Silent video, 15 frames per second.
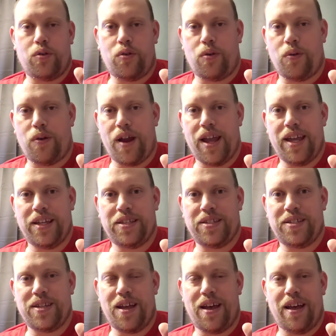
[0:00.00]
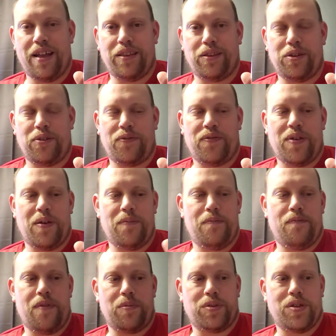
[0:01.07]
Great little film
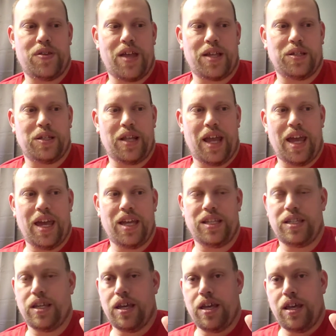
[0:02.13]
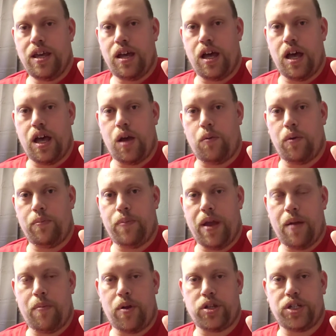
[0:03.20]
from 2008 when
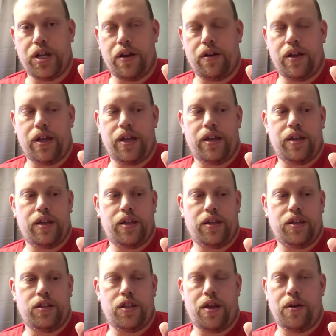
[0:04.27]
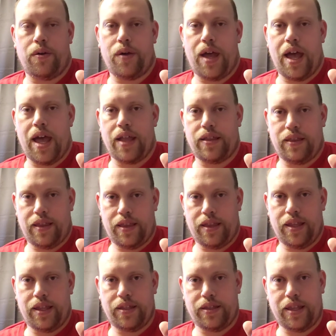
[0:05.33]
Bam Margera, you know, at
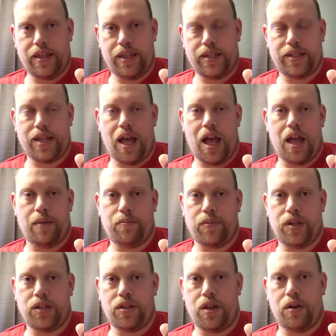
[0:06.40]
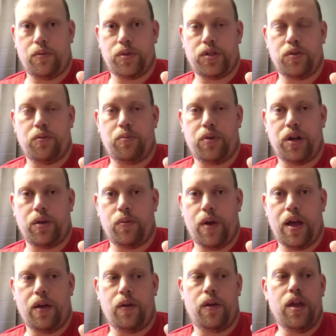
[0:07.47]
this time, you know, was doing pretty
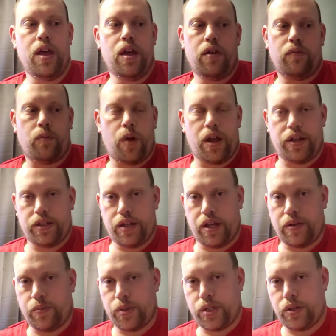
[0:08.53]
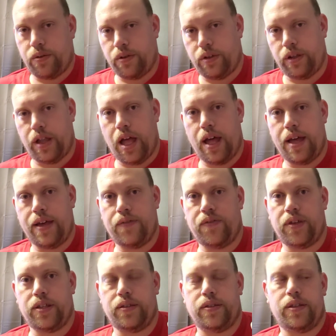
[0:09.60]
well. Ryan Dunn was still alive.
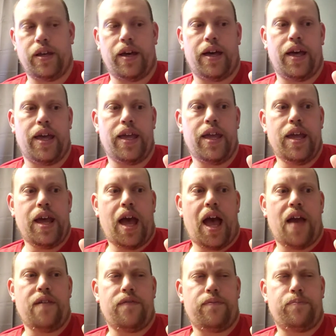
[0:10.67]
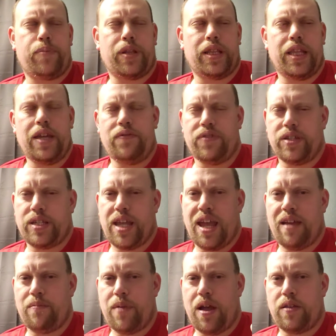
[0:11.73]
And I believe this
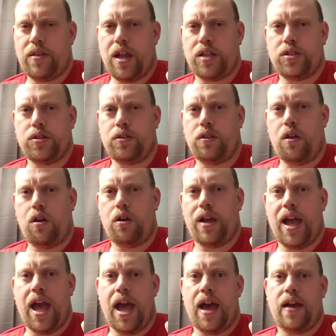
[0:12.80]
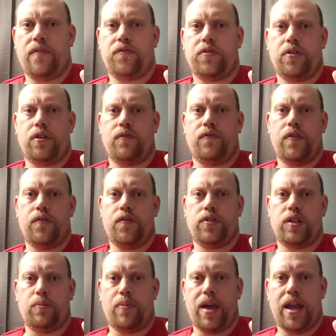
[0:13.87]
came out not too long after Viva
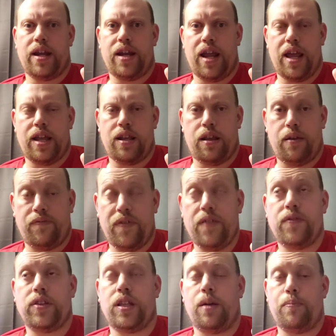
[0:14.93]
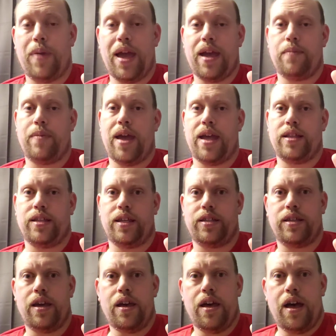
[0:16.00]
La Bam ended.
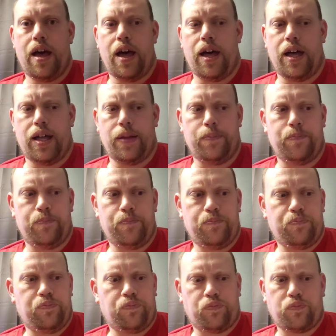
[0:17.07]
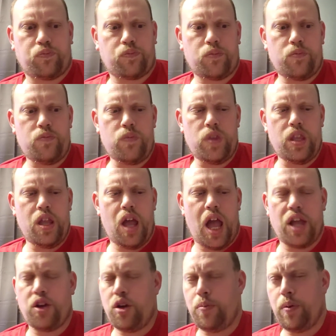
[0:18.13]

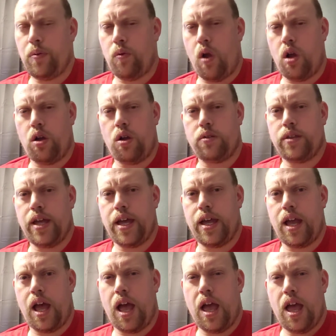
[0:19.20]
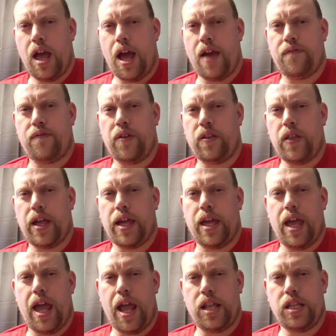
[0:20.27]
I could be wrong on that. I feel like
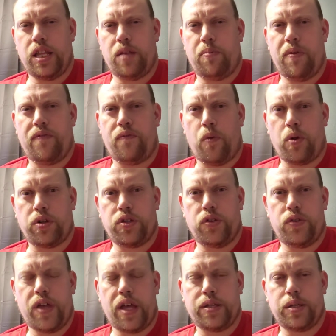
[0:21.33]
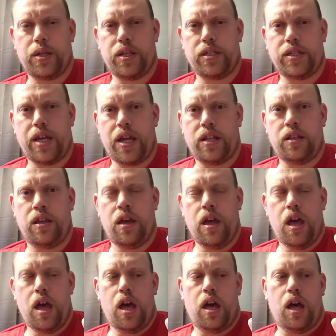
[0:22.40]
it ended before 2010,
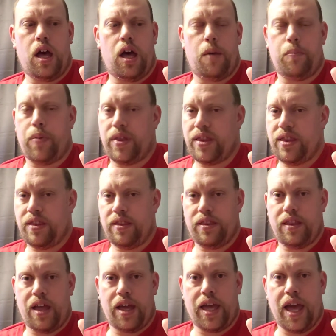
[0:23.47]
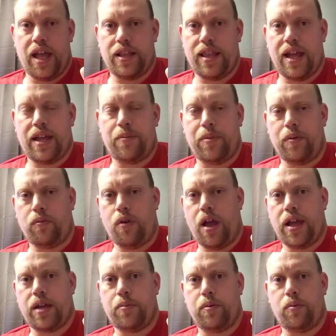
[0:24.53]
but again, I could be
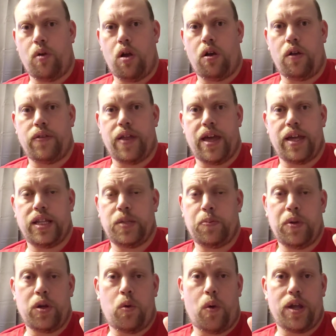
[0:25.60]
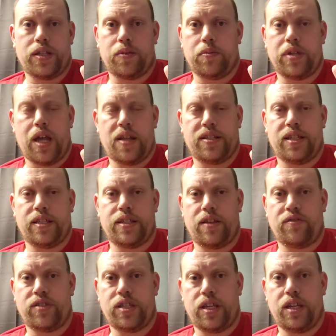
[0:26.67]
wrong on that. It's been quite some time since
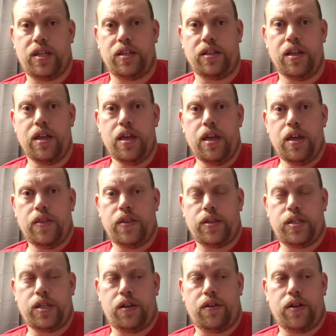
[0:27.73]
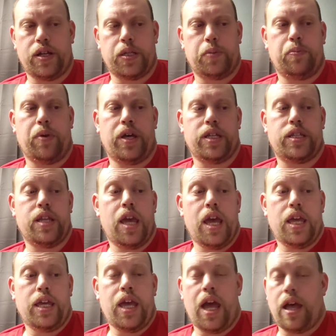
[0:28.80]
I've seen the series, but
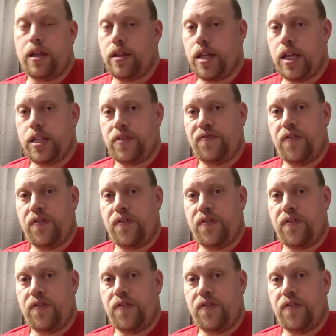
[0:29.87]
yeah, it's a